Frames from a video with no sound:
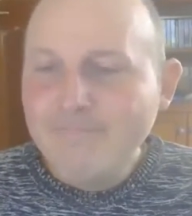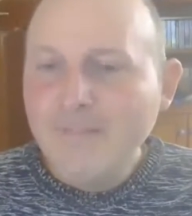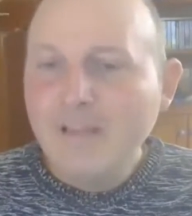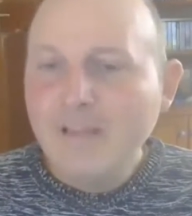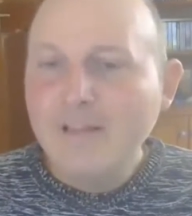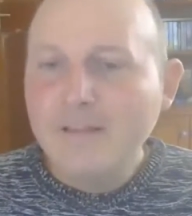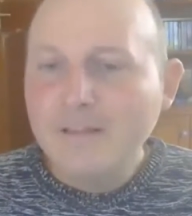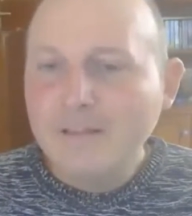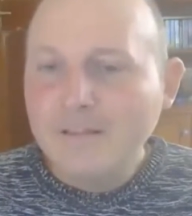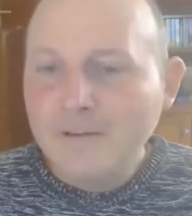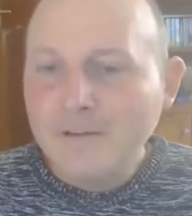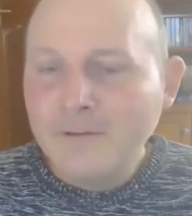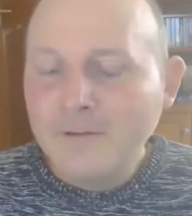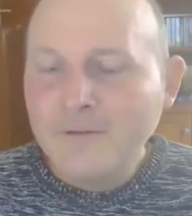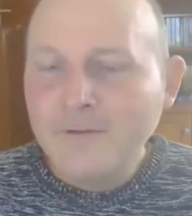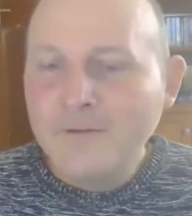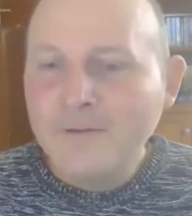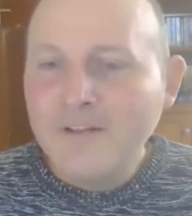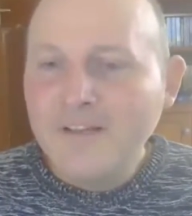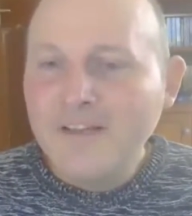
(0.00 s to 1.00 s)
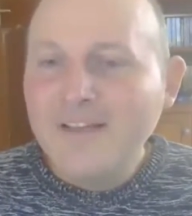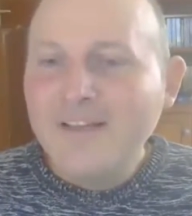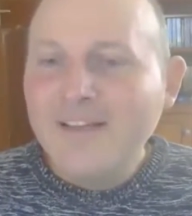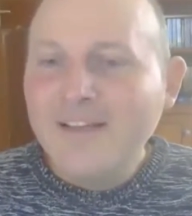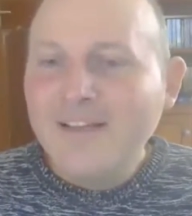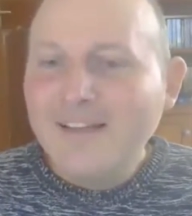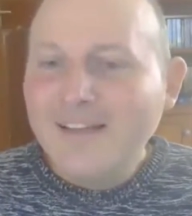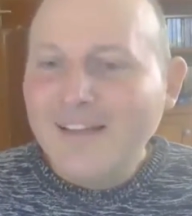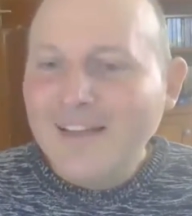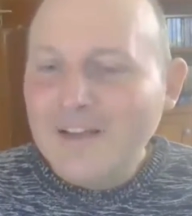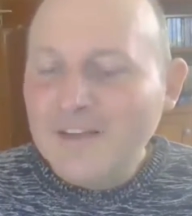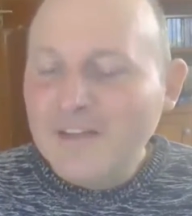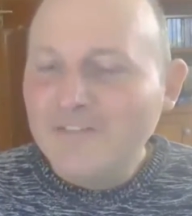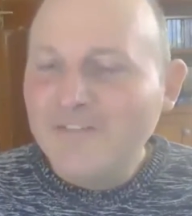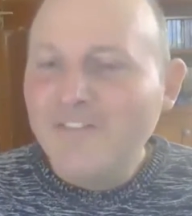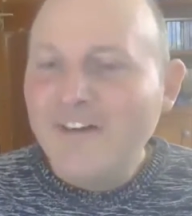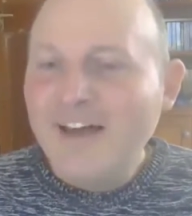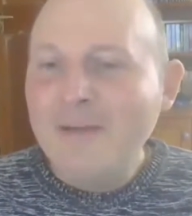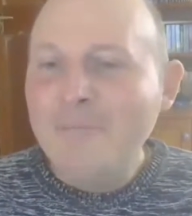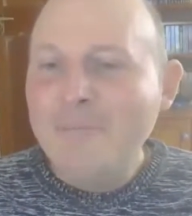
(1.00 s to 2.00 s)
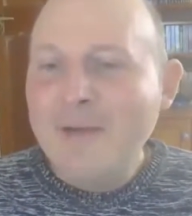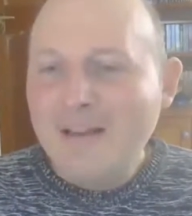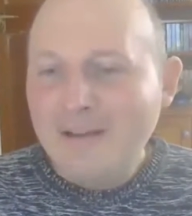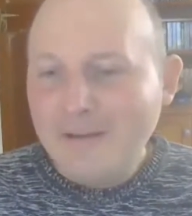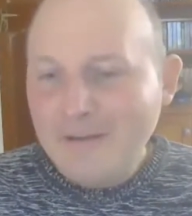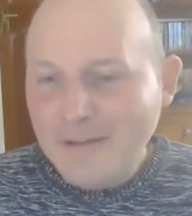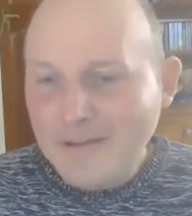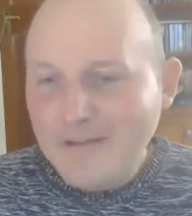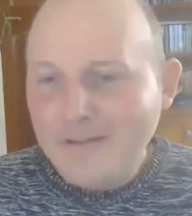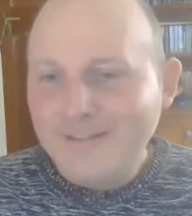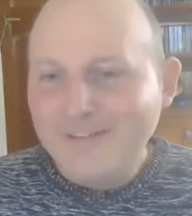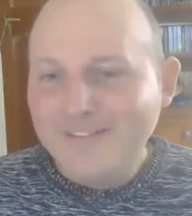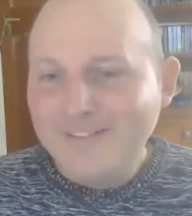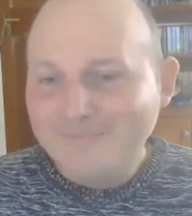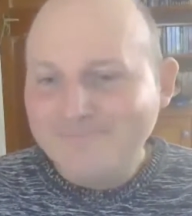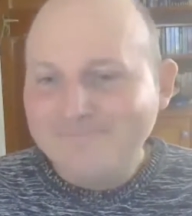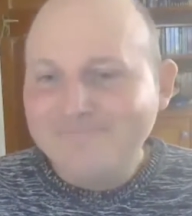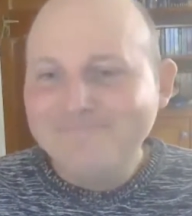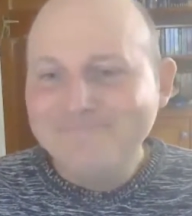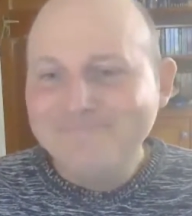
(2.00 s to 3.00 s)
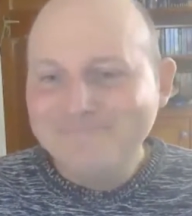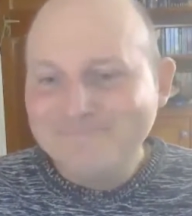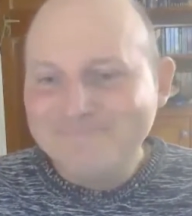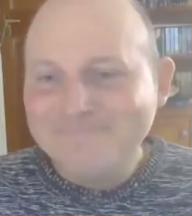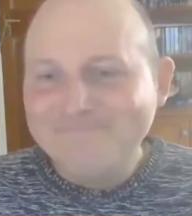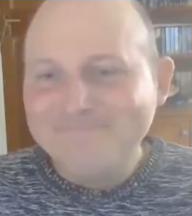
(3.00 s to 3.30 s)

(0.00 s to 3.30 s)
so it's a fine balance. Yeah,